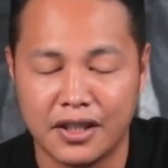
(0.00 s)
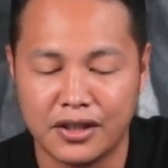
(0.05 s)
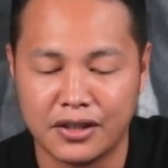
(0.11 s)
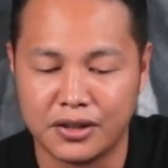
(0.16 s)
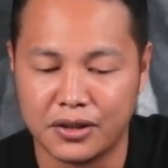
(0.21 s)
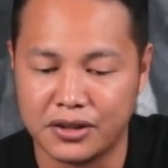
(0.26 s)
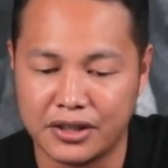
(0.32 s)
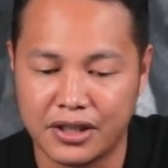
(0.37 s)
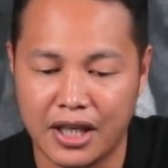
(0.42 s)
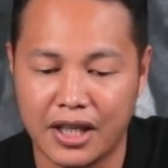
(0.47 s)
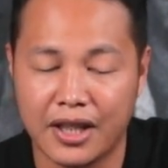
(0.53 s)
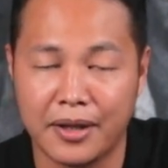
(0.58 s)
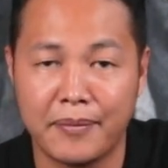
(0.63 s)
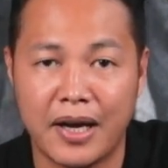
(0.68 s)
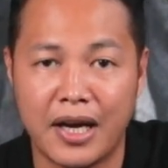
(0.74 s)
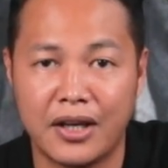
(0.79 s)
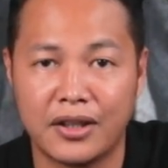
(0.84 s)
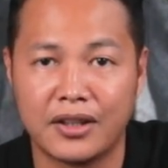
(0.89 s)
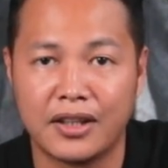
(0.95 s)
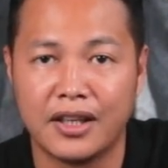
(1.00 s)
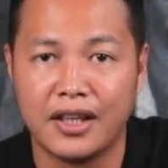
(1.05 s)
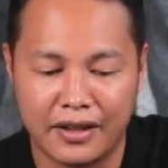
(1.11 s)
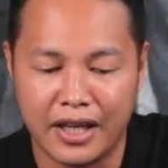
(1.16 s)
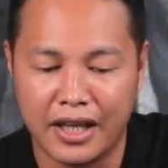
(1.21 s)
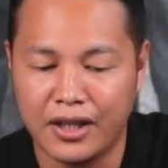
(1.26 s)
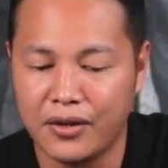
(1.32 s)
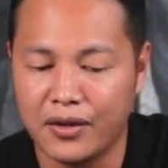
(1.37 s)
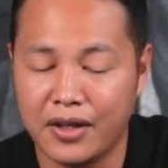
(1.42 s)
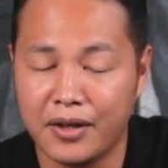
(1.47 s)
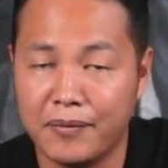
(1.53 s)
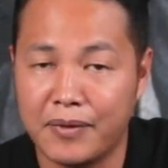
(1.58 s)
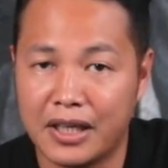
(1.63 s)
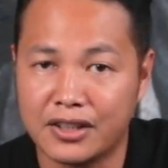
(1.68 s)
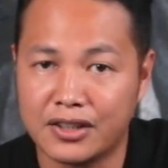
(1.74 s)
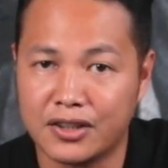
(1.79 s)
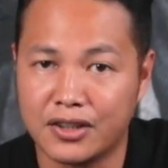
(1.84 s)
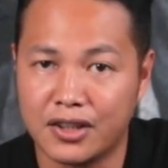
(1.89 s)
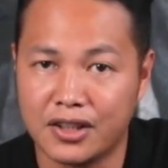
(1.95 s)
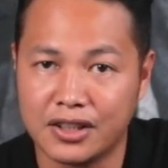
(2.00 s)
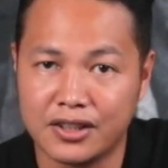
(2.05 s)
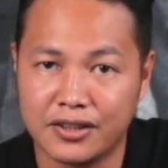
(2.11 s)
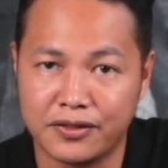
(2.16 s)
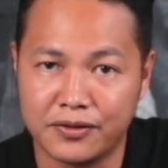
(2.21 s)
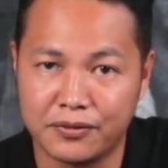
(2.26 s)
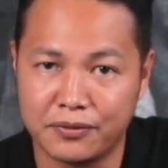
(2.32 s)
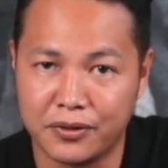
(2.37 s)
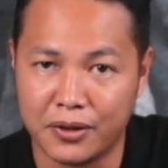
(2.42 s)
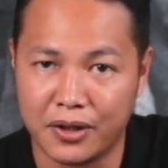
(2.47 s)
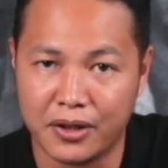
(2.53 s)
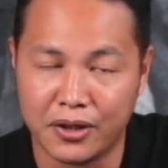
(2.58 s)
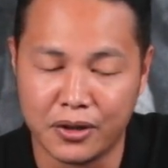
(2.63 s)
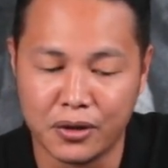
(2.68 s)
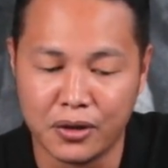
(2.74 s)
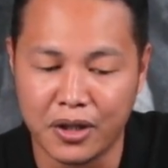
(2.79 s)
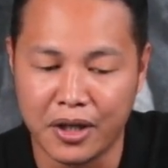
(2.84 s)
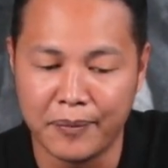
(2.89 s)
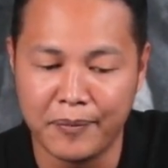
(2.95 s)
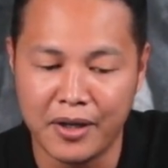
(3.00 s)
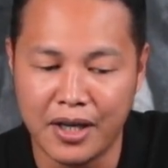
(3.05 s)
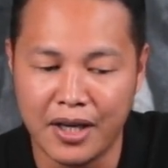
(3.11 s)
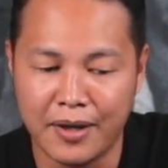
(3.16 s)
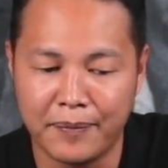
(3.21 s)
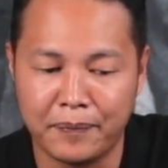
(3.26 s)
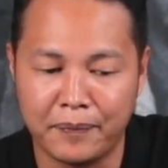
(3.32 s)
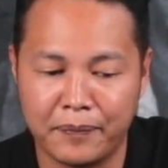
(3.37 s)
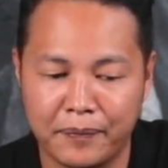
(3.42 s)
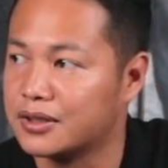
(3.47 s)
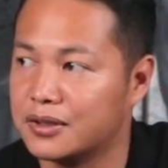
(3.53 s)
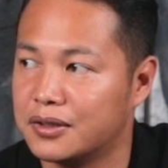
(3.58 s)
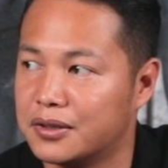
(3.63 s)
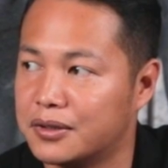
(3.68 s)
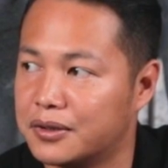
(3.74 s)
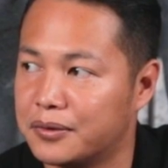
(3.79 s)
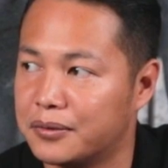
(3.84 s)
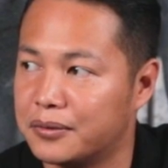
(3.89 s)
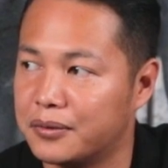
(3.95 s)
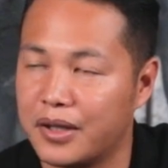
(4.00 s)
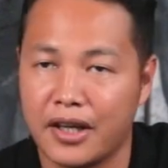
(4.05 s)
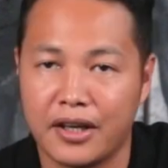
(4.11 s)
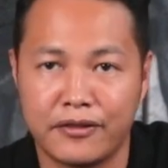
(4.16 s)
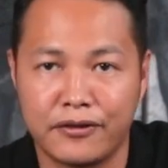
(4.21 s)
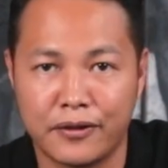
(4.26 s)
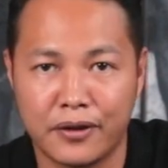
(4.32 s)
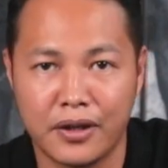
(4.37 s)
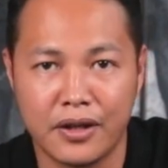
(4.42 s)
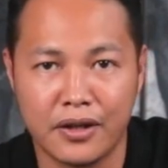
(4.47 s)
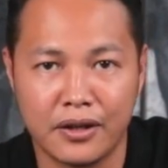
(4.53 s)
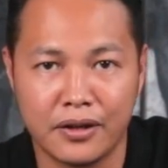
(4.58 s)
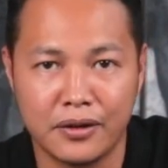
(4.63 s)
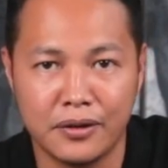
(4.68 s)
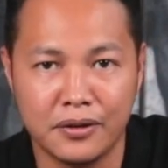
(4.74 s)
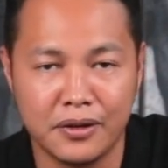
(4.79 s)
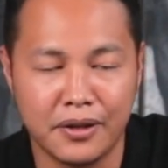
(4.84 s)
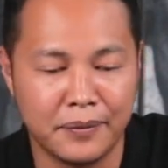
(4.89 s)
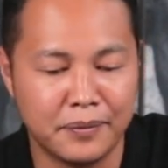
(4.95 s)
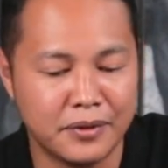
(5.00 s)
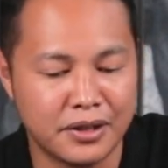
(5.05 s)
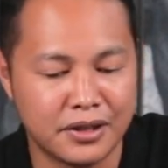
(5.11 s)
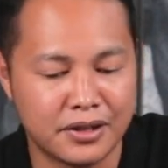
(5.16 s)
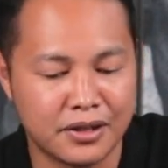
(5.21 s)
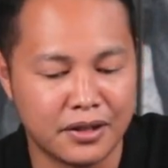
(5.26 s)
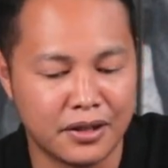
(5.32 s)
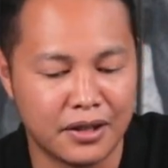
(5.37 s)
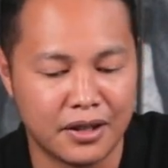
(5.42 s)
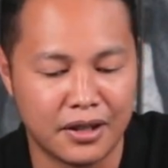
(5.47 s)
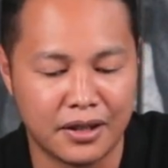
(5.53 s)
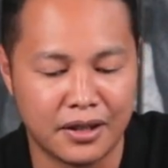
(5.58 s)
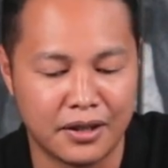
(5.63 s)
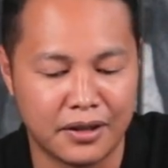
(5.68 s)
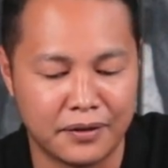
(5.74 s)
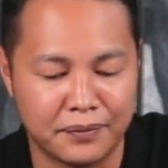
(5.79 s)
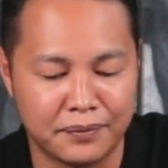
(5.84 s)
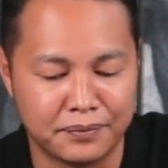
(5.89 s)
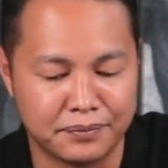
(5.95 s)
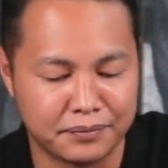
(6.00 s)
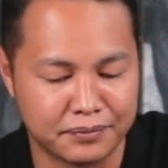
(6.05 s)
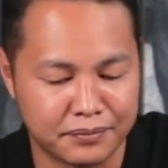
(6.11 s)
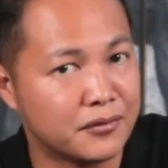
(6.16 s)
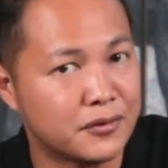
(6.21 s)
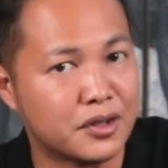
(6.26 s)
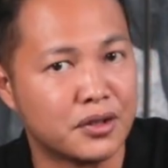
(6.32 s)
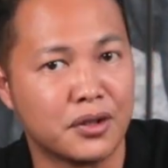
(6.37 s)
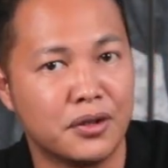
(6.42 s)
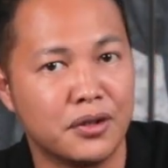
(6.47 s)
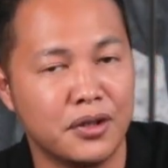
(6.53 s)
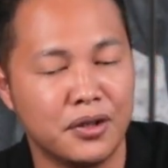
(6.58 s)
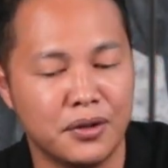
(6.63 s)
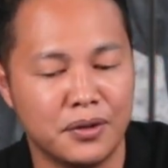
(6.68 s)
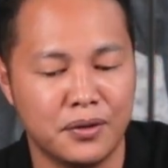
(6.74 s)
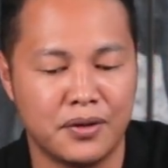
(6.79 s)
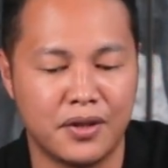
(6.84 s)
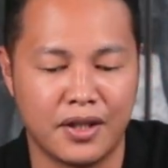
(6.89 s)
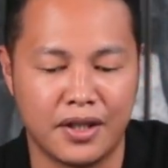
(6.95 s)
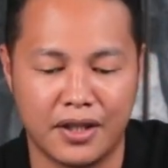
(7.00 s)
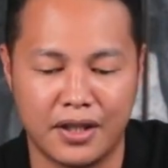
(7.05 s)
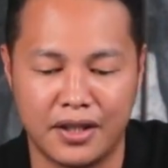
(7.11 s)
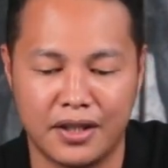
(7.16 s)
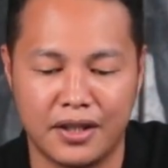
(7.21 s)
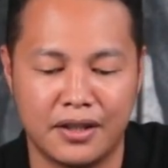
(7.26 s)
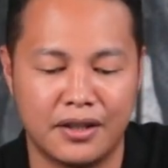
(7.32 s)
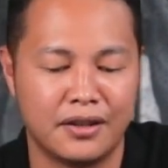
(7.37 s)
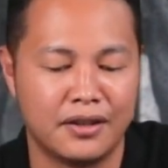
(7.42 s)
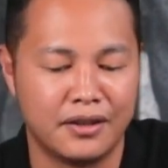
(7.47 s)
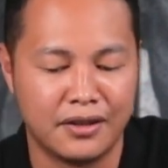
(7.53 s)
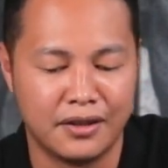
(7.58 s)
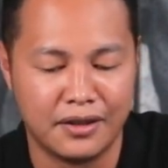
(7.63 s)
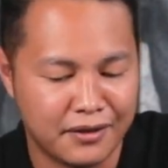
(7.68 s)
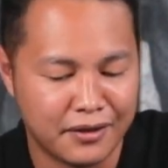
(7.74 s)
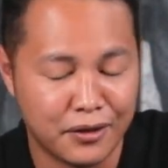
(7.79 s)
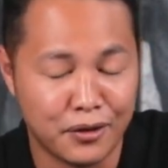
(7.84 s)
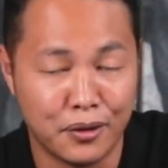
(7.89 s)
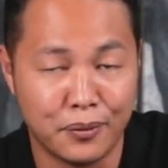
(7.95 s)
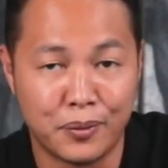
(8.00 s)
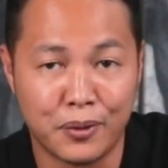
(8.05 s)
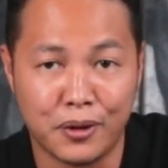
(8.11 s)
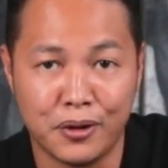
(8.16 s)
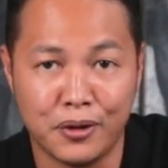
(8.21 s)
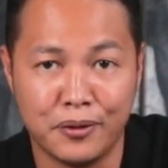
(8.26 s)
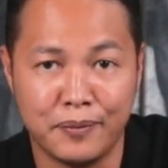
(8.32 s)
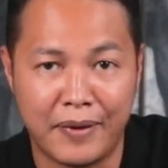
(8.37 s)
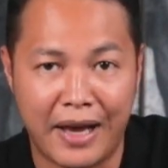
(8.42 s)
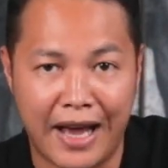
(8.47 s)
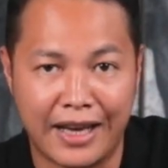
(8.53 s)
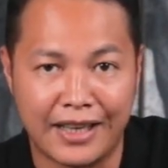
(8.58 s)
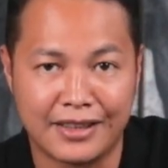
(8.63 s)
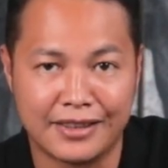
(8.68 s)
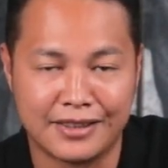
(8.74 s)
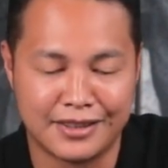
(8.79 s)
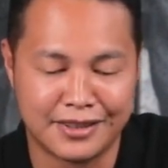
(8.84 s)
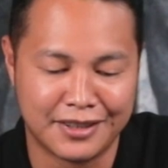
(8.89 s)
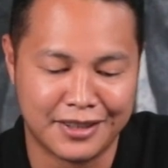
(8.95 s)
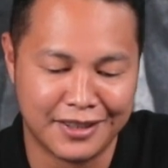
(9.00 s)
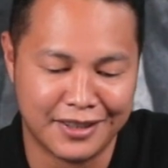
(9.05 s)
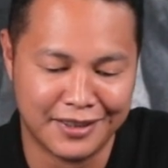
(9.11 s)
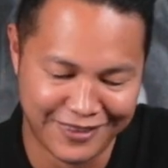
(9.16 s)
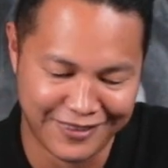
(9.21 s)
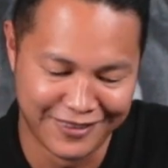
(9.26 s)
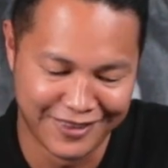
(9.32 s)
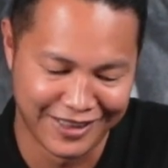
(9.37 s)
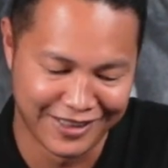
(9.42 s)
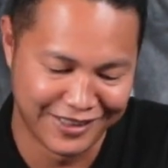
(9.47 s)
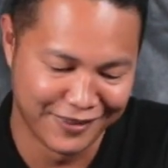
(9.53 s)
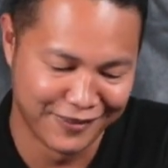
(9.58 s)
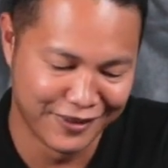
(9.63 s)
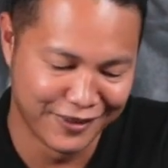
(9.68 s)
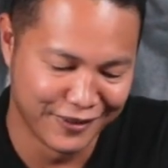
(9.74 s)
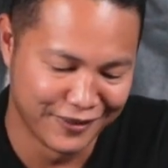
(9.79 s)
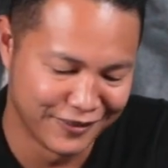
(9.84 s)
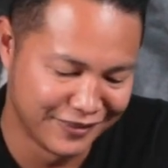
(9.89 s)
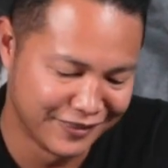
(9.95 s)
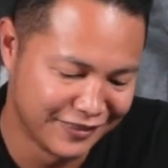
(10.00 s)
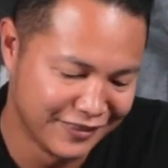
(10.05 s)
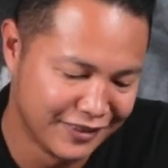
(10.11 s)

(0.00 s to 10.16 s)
So check them out. Thank you, Inbox Stores, for hooking me up. So without further ado, I'm just gonna show you the GoPro MAX. All right, here we go.